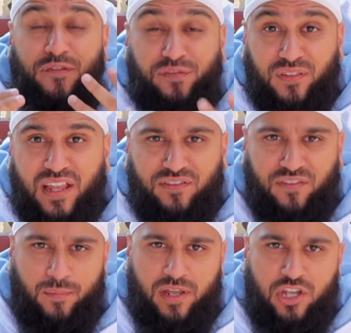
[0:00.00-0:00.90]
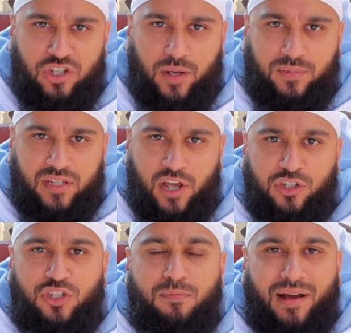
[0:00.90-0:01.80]
flee from Egypt
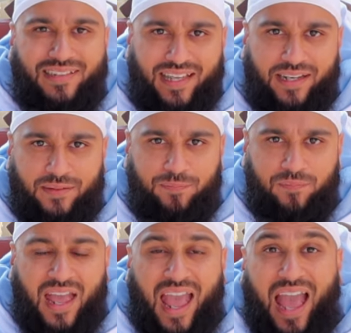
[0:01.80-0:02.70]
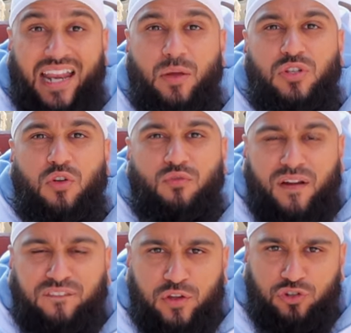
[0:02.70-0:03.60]
to Madian. And he was a
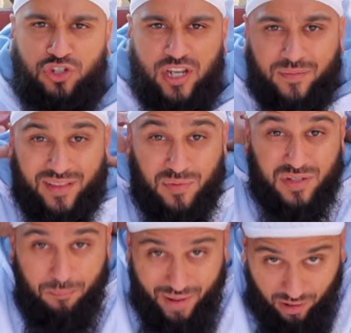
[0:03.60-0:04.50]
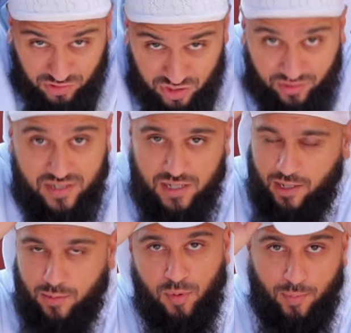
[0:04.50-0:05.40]
refugee. There was a bounty on his head.
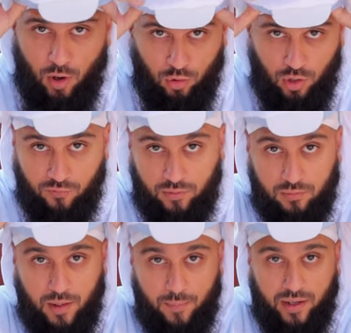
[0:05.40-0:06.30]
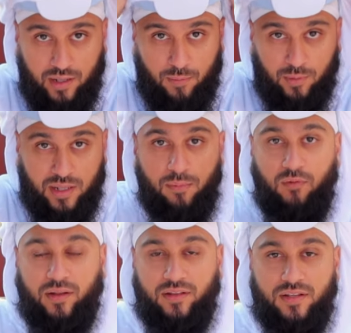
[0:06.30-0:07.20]
Let me from my Olaf back in. I'm going to keep it
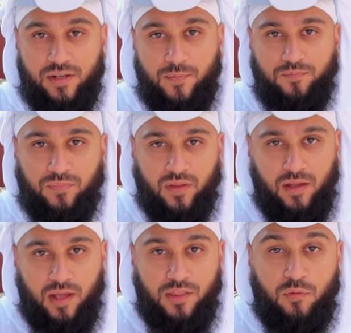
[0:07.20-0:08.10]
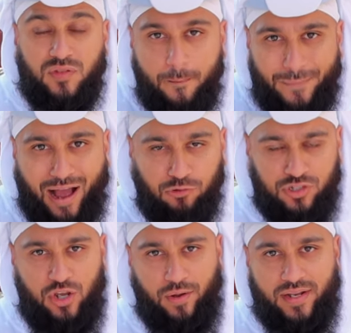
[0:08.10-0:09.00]
like this. There was a
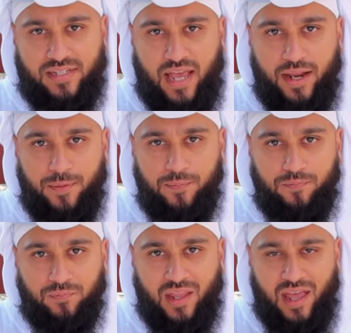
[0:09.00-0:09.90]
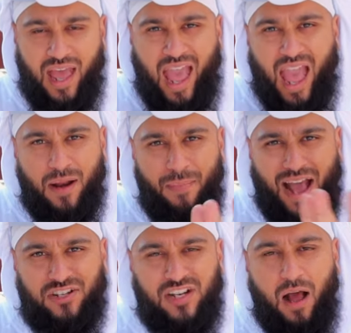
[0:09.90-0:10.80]
bounty on his head. And
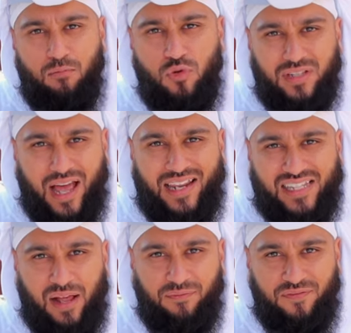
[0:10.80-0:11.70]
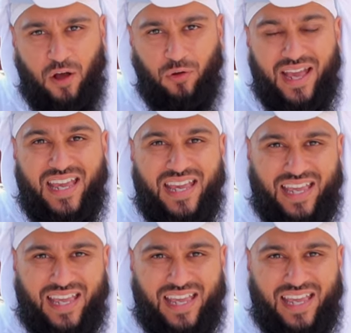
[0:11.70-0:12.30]
imagine how Musa islam felt. He